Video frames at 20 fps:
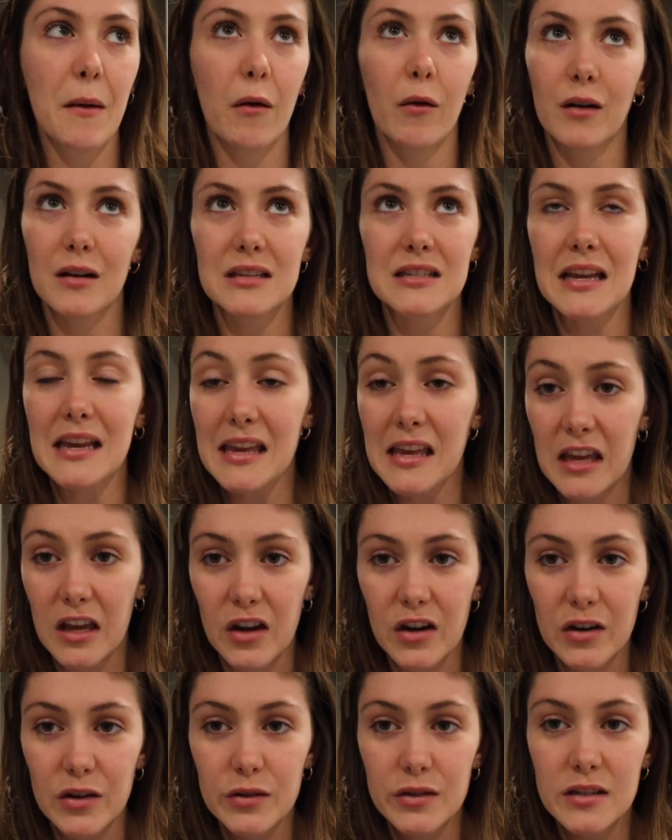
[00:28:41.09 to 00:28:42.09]
I want to say
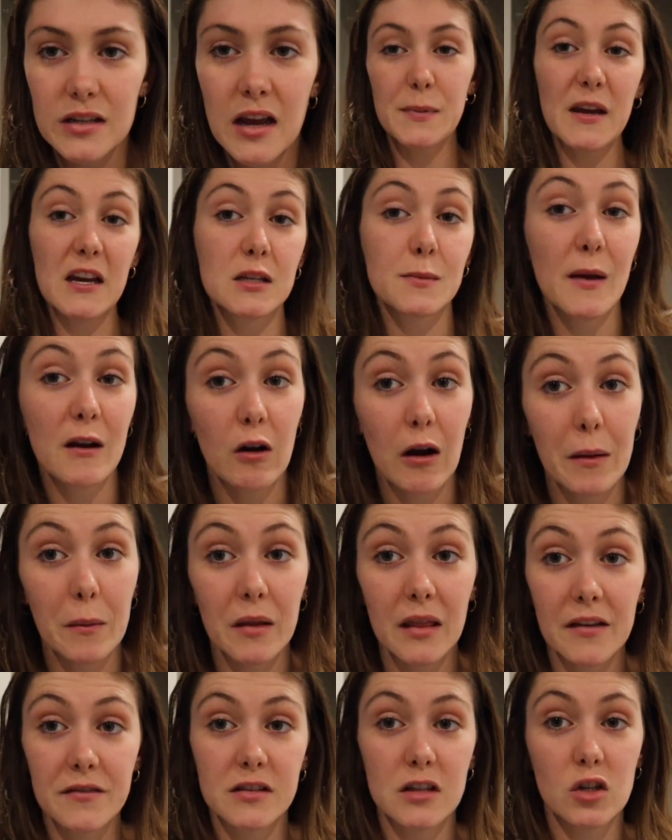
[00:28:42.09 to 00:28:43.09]
years because my
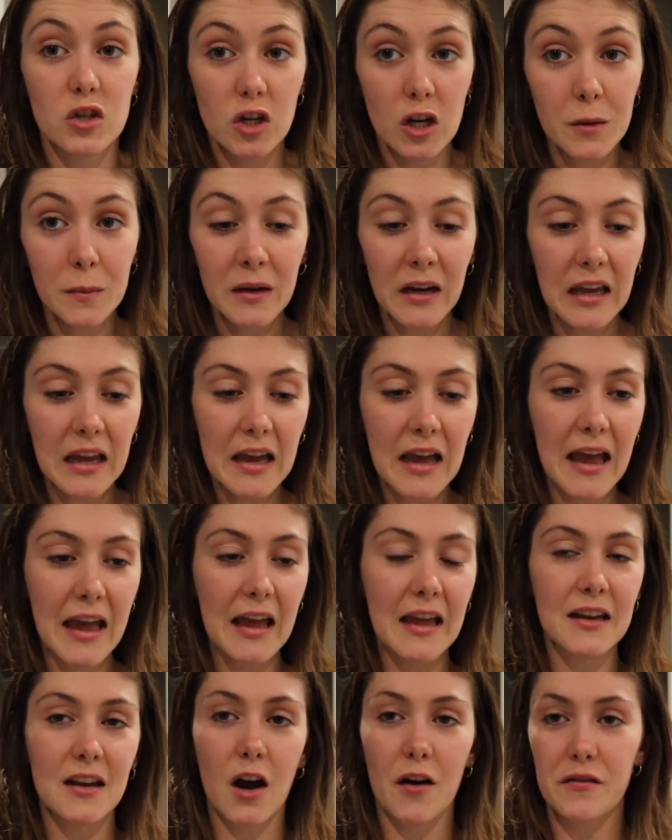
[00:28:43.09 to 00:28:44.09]
grandma lives in Germany
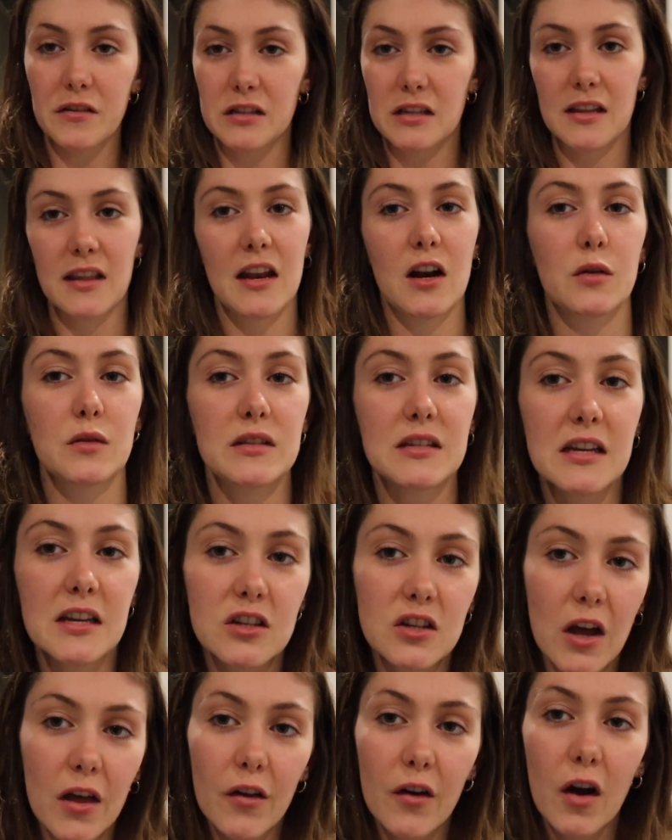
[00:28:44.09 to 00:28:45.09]
and obviously they don't see
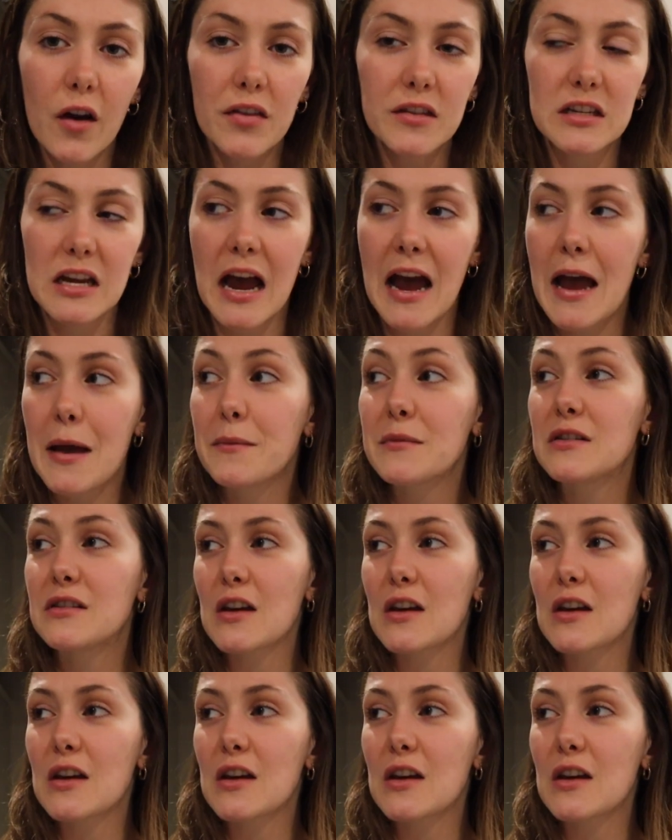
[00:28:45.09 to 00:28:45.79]
each other all the time.